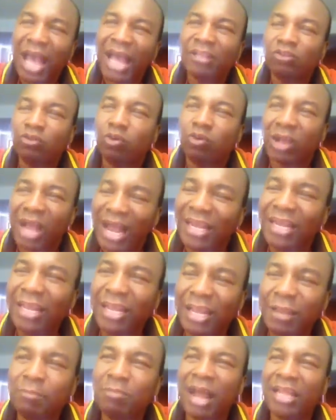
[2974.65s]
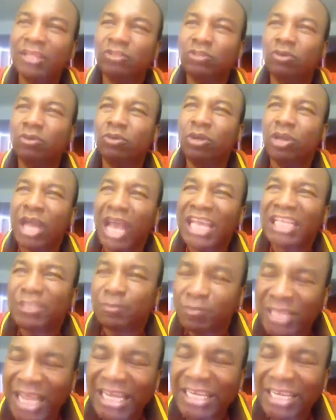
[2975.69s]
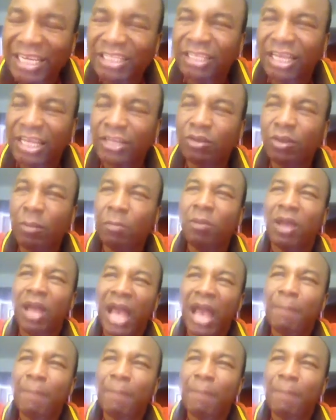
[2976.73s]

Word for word: and to carry him, and to extend his kingdom,